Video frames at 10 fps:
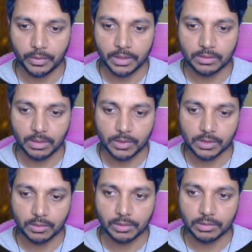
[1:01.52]
week. So I'm
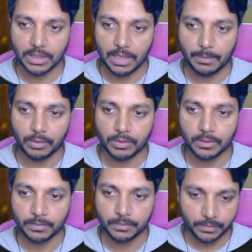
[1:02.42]
just going to say amount
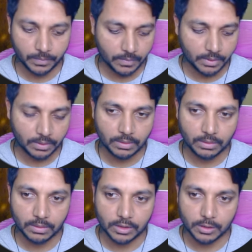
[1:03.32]

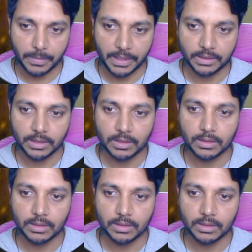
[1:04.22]
spent.